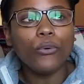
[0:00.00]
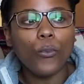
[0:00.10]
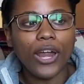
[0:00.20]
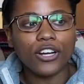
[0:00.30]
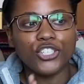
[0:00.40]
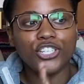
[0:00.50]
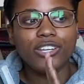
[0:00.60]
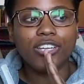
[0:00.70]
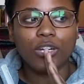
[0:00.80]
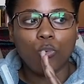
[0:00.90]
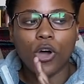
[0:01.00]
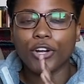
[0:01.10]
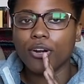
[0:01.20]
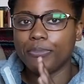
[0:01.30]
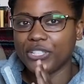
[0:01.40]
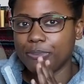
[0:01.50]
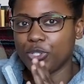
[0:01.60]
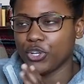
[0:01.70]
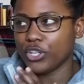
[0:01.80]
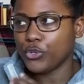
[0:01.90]
where she didn't want her book to be
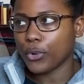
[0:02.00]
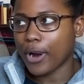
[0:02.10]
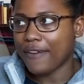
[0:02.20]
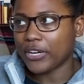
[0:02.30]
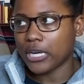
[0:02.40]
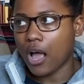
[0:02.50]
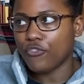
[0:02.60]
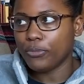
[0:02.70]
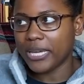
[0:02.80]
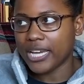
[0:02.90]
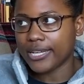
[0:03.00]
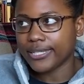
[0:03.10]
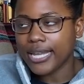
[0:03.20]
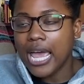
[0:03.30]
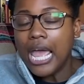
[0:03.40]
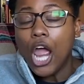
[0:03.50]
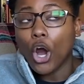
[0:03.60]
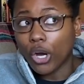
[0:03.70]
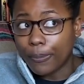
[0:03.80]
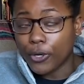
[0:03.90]
turned into a graphic novel because
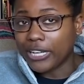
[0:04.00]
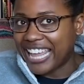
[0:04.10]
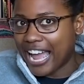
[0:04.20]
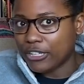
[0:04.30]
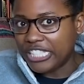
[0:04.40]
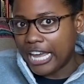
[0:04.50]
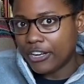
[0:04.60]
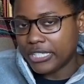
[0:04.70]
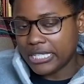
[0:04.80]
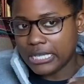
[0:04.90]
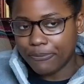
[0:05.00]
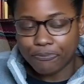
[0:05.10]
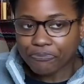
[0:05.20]
her book, The Outsiders, is some